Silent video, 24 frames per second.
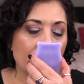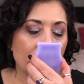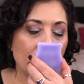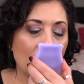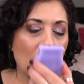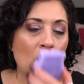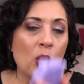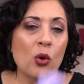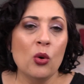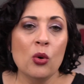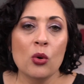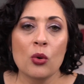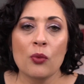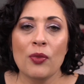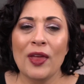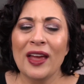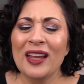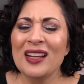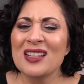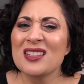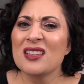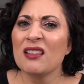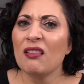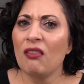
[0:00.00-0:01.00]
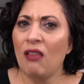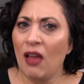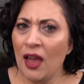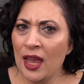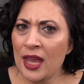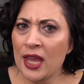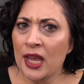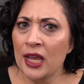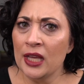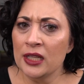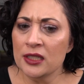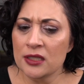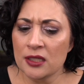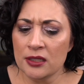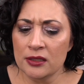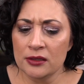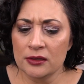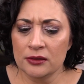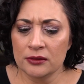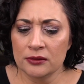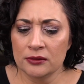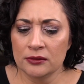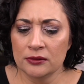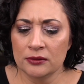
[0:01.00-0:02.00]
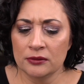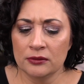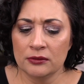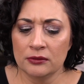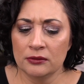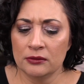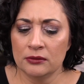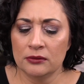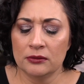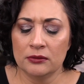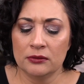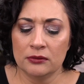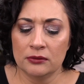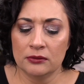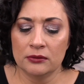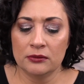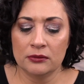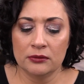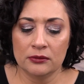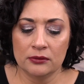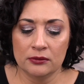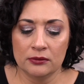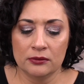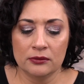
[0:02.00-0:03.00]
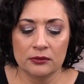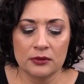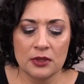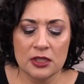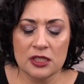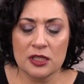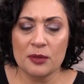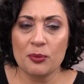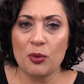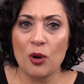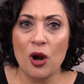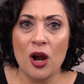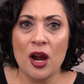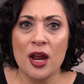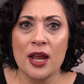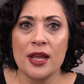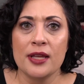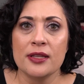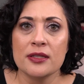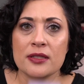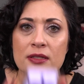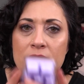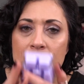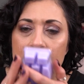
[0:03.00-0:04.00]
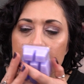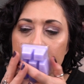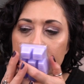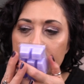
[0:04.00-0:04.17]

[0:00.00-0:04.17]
Oh, that is light. Surprised.